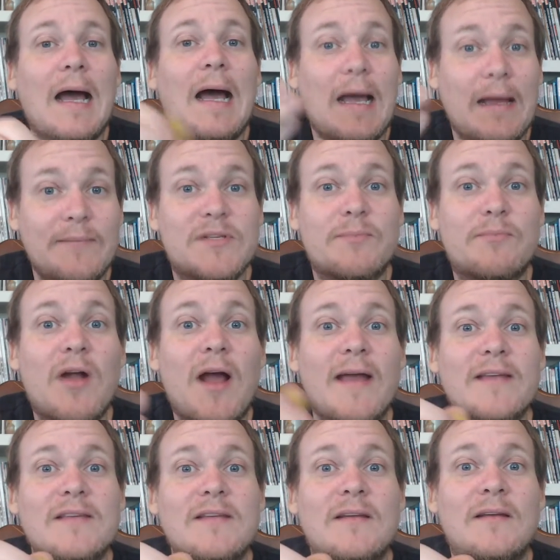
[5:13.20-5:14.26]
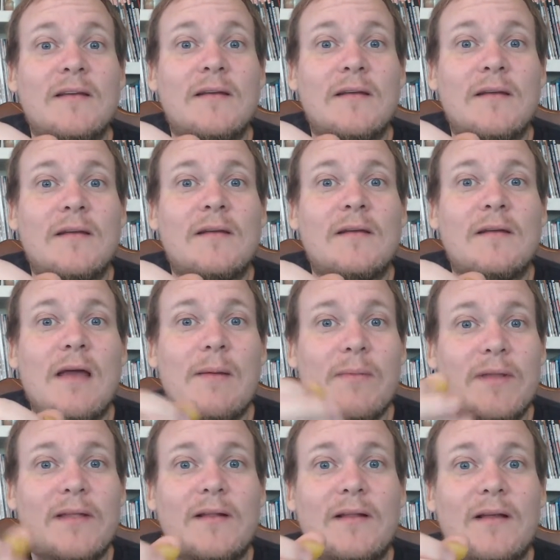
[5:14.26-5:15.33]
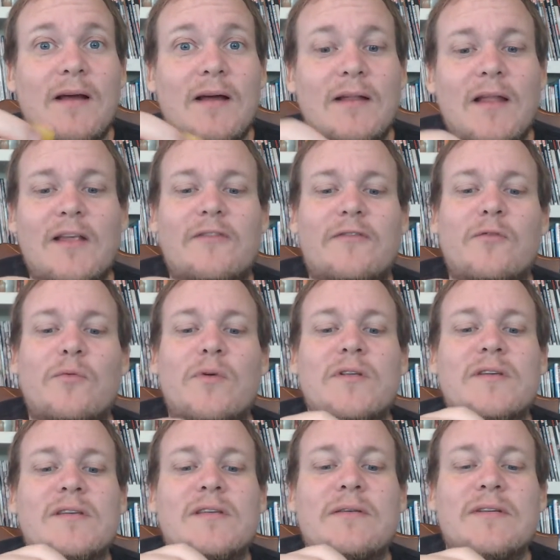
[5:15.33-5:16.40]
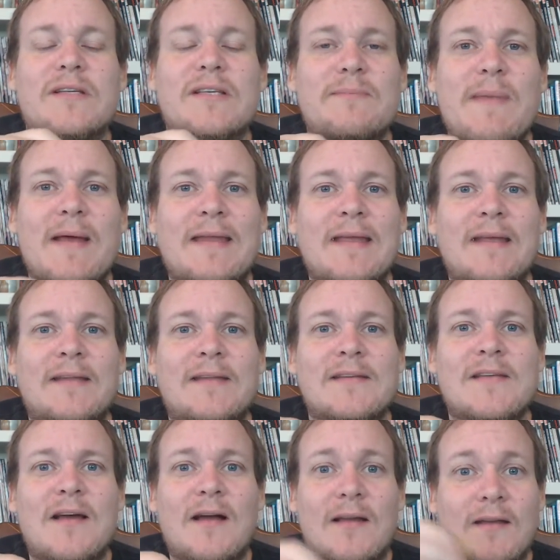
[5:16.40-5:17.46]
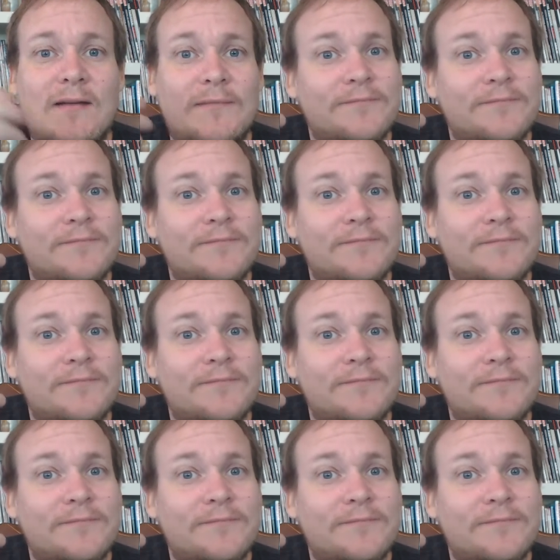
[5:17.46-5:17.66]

I'm surprised. I'm a little lost for words because I was expecting it to suck.